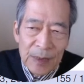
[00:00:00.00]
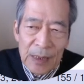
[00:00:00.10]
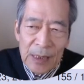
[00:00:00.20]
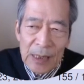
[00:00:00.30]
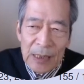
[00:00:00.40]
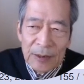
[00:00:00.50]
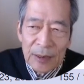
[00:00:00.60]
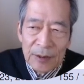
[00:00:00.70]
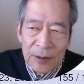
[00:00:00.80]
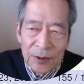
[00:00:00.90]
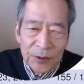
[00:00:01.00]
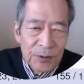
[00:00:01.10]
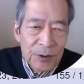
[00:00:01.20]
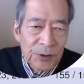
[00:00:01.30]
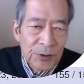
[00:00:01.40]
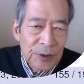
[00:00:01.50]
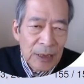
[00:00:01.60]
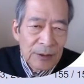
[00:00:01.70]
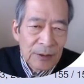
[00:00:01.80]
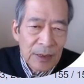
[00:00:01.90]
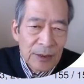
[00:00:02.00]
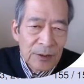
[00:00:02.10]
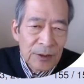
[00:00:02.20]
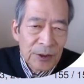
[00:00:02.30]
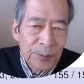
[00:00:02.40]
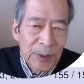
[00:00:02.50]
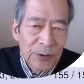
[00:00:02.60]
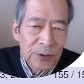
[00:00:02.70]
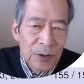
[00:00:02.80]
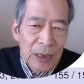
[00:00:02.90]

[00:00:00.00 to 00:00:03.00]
under the restriction that let expressions are